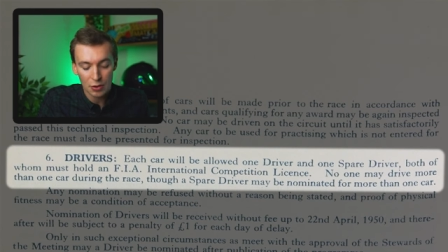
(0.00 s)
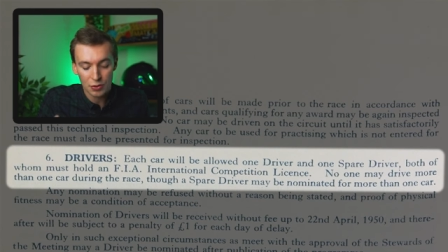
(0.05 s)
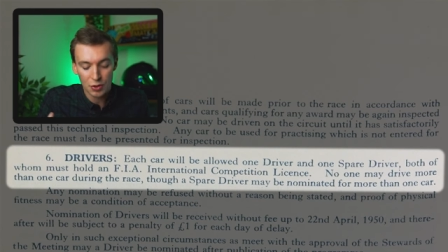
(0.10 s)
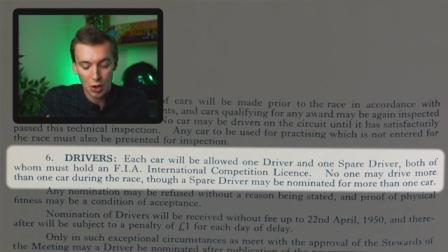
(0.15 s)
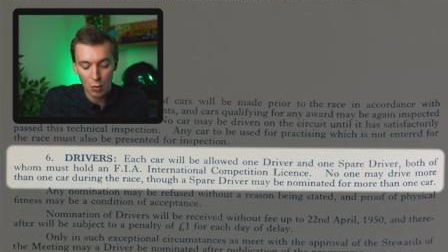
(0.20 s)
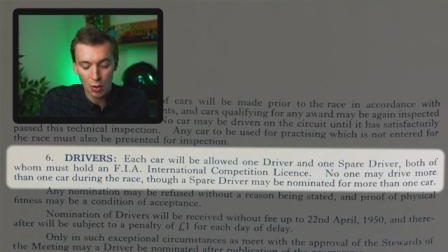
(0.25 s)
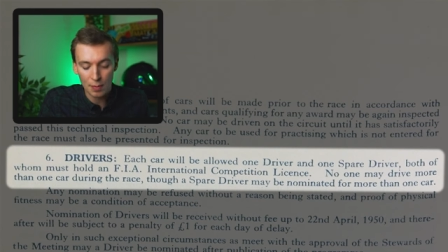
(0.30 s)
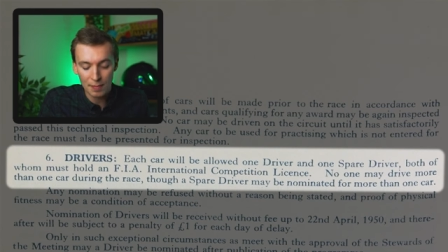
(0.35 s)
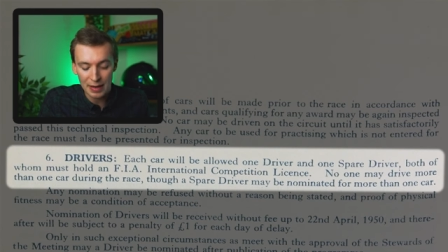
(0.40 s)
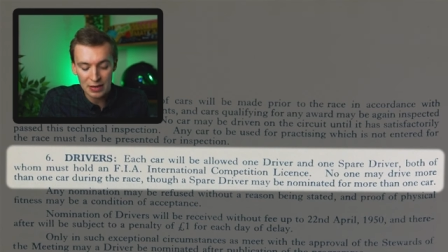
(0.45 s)

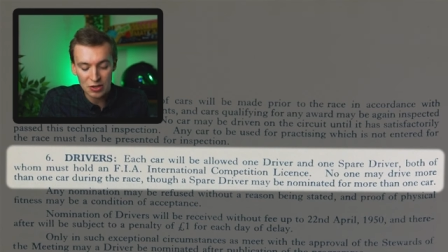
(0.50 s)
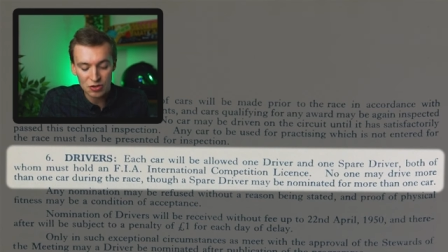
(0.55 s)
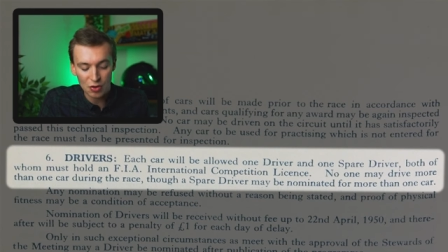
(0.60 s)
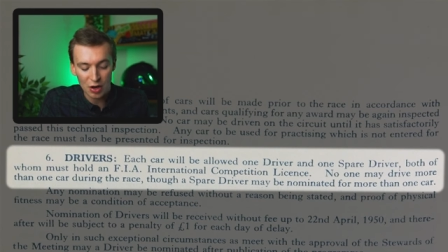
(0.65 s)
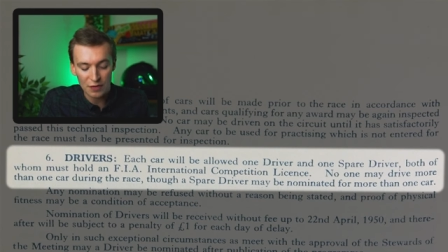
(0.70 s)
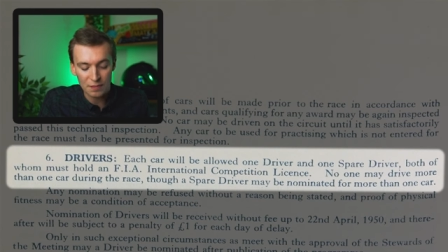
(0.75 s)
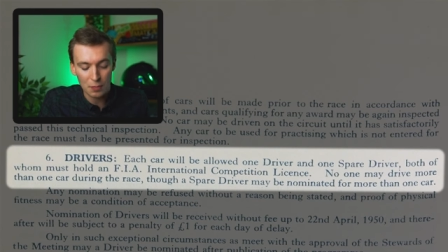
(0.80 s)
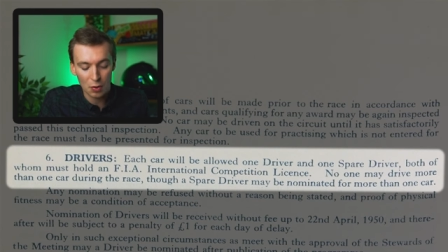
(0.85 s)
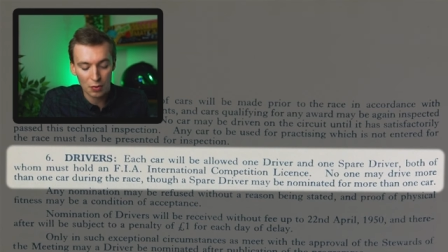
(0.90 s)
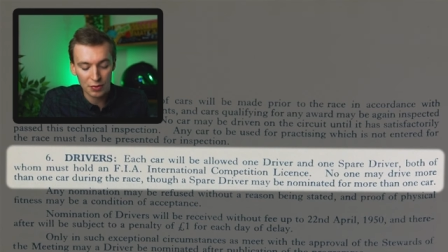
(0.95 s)
No one may
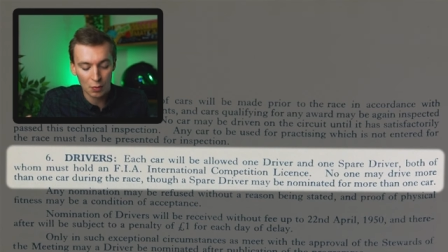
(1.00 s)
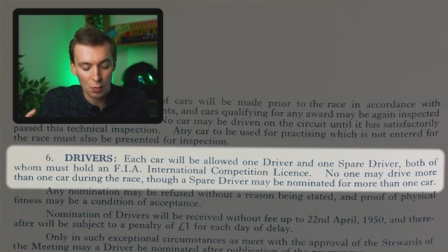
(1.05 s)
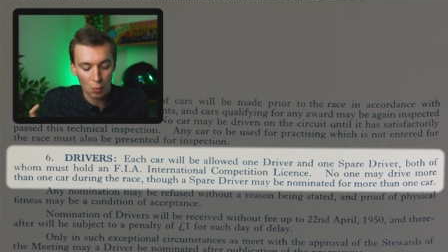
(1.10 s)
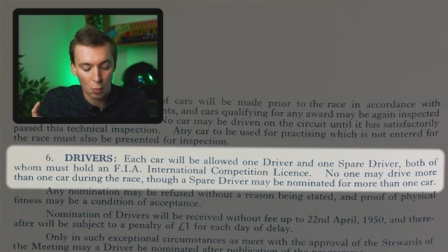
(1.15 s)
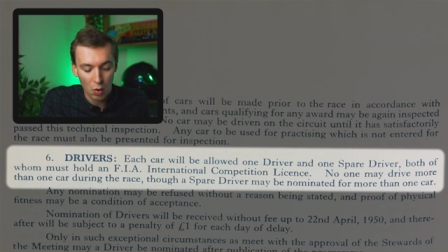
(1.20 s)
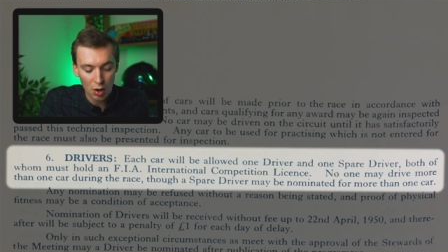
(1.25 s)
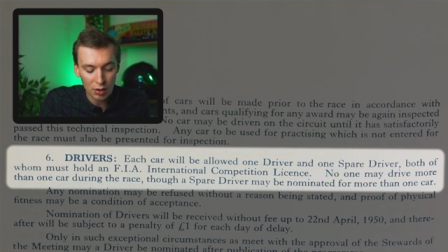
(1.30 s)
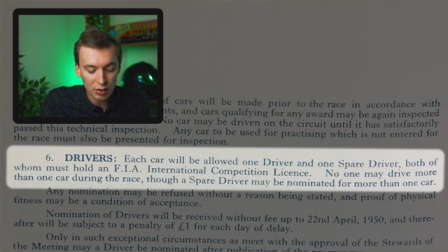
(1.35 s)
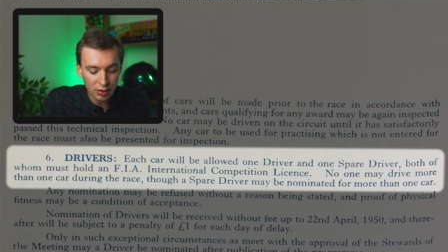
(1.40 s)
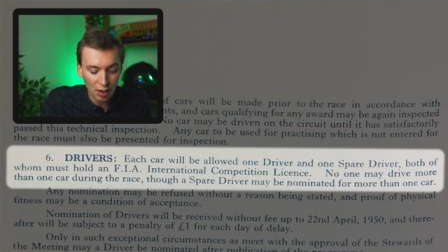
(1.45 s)
drive more
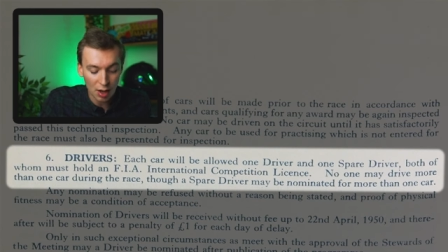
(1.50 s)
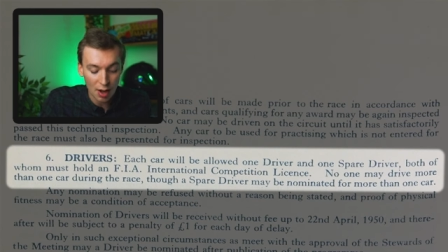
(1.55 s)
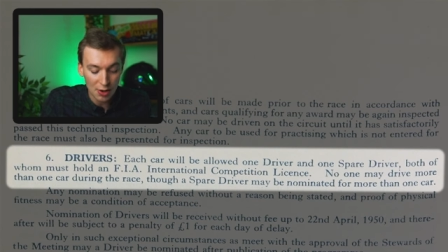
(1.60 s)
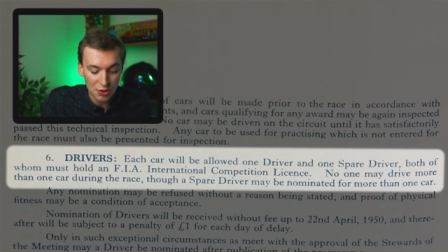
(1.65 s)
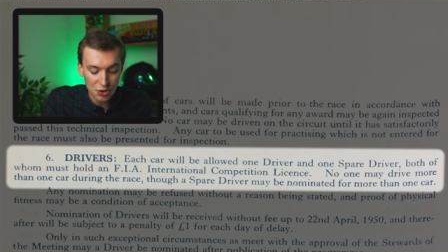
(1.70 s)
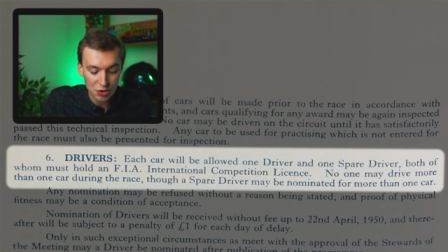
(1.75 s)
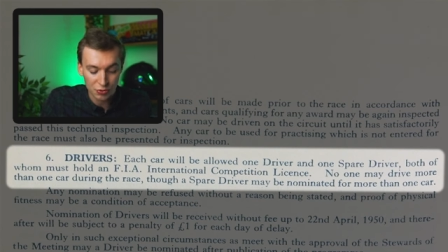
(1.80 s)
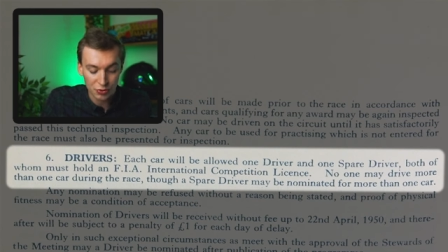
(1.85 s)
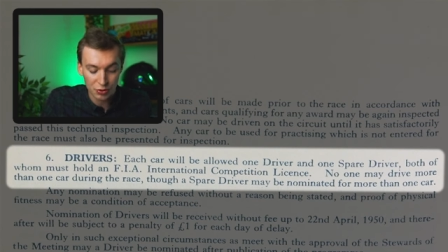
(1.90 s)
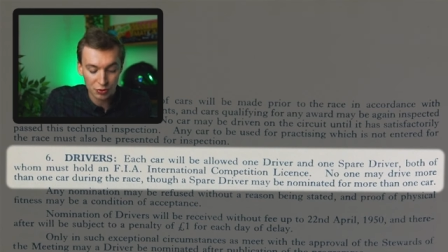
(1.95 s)
than one
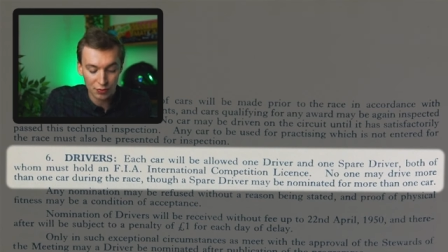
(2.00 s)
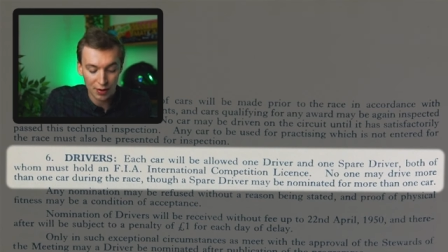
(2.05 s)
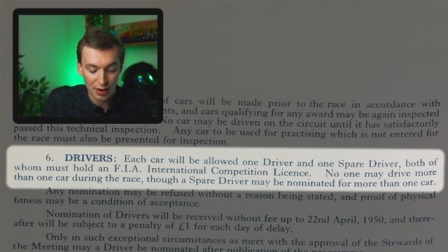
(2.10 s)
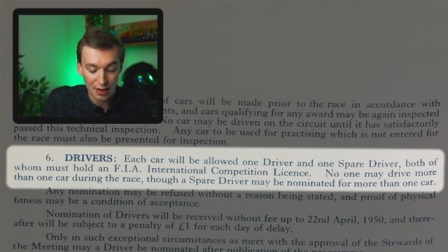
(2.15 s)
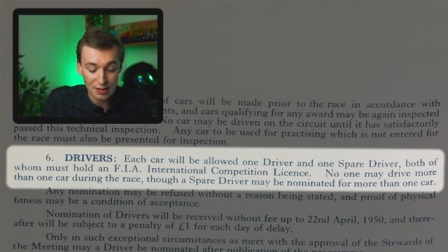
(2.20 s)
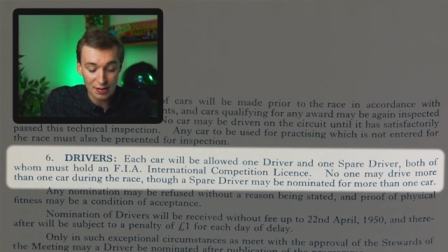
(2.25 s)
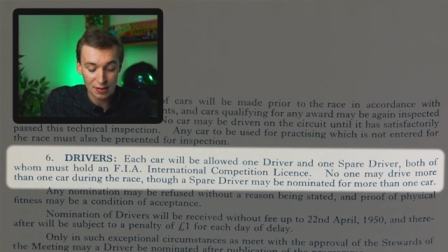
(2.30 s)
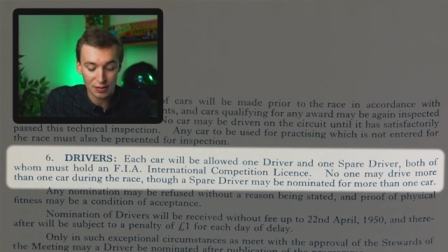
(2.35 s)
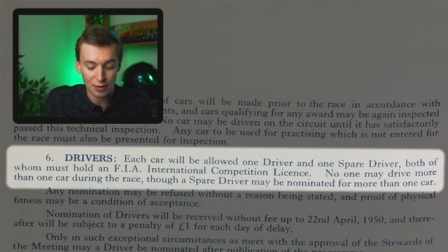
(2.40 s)
car during the race,